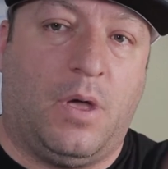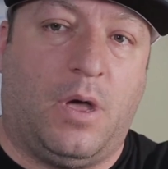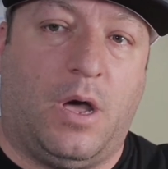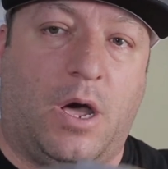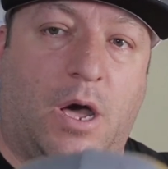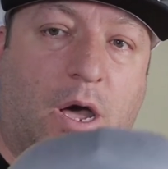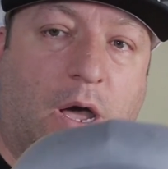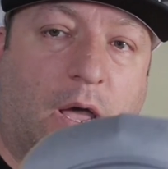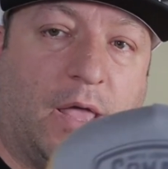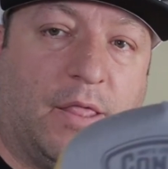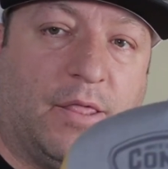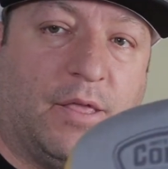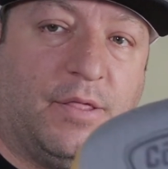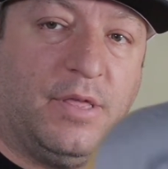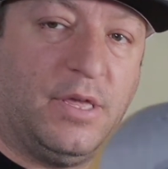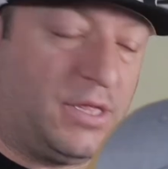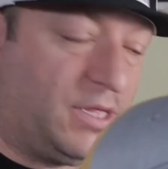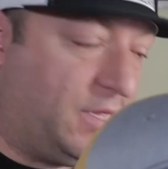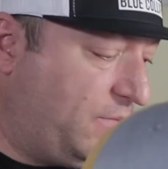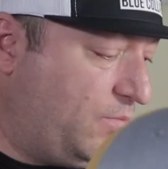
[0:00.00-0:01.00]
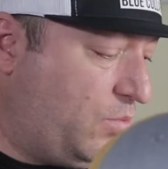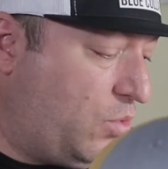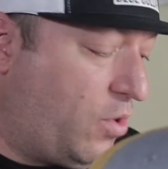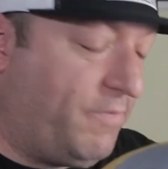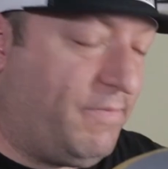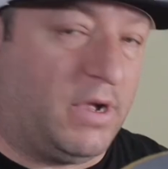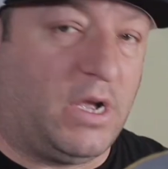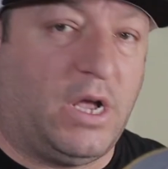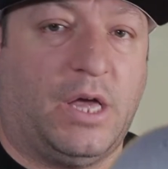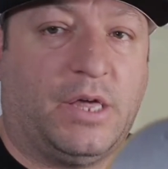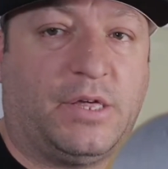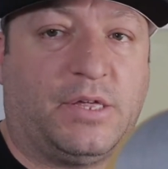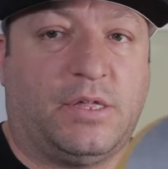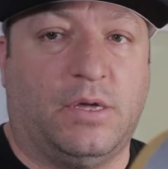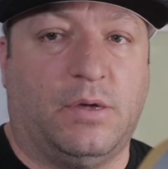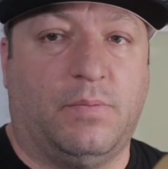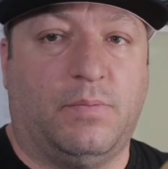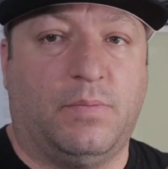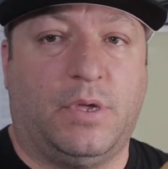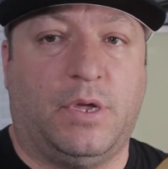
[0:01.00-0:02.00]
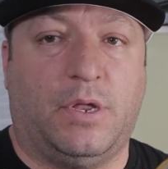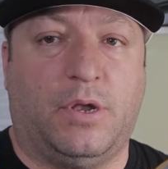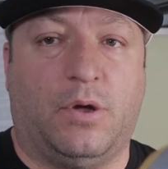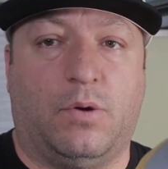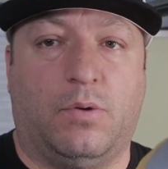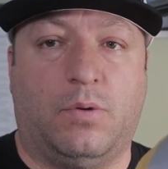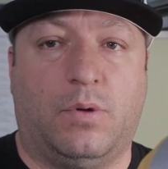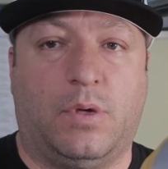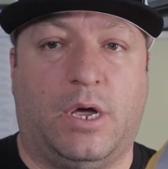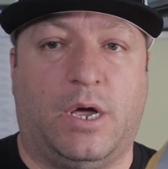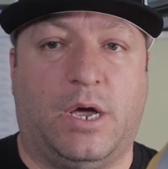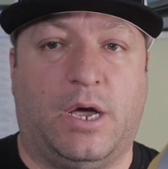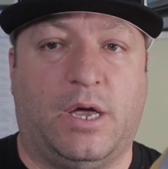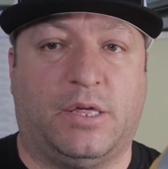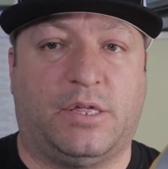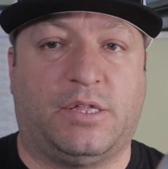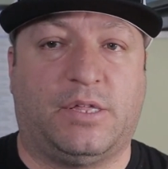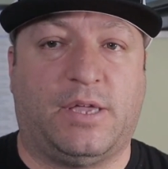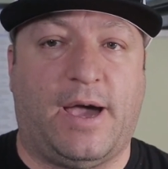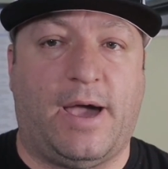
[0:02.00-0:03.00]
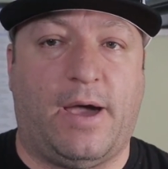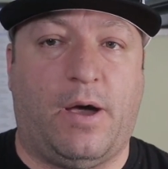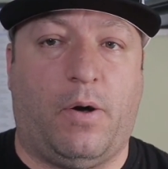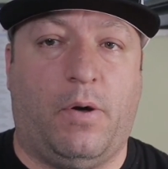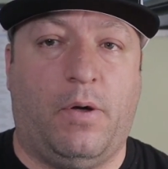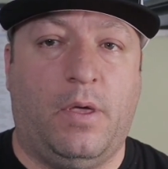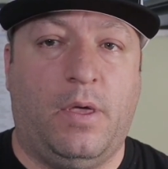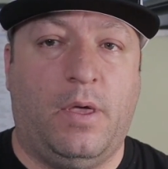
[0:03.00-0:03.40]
And then this is more of a custom, style.